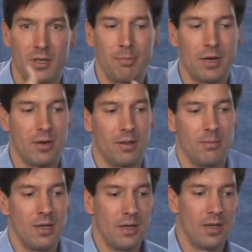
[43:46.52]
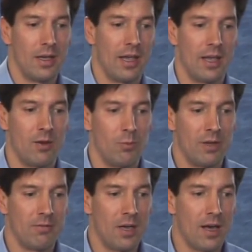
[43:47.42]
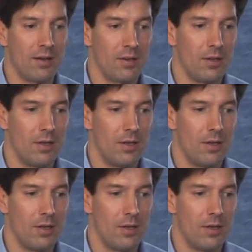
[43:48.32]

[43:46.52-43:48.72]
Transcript: compare them and we've got